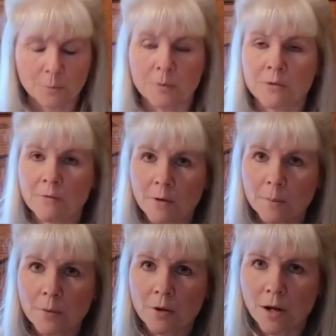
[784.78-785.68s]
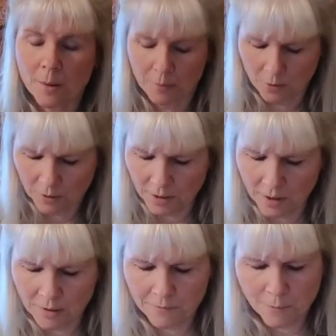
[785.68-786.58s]
The specific book I'm
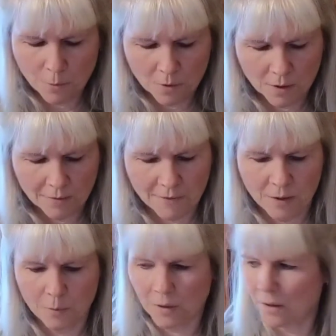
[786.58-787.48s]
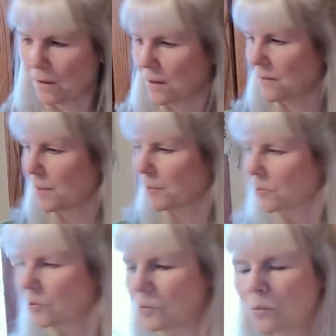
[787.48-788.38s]
looking for, if anyone is able
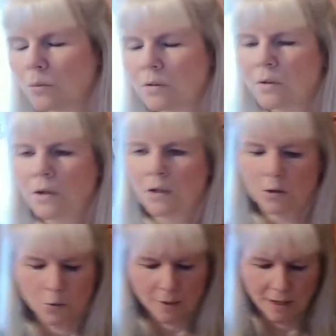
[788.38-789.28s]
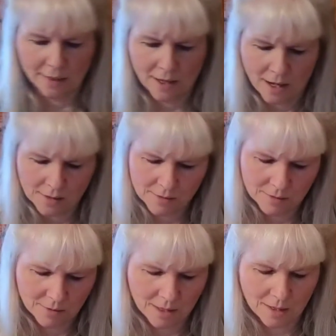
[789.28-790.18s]
to locate
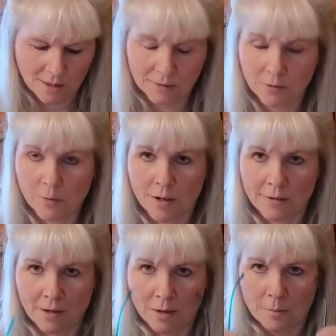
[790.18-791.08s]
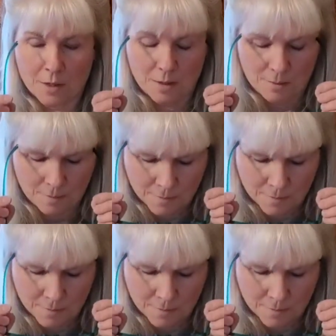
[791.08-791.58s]
that, and I did write it down, but I